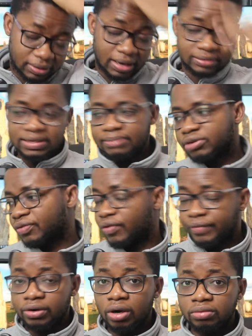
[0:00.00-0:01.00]
Now, in terms of
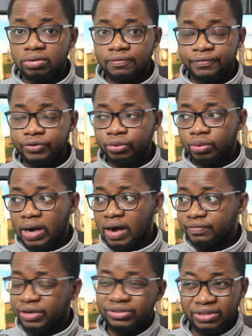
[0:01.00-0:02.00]
overall review,
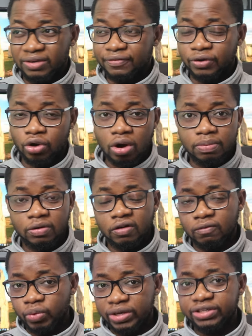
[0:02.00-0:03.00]
after using it for a couple
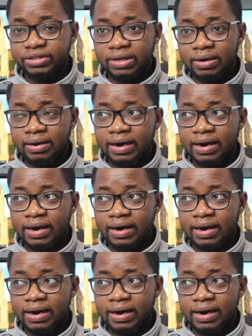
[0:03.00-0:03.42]
of weeks now,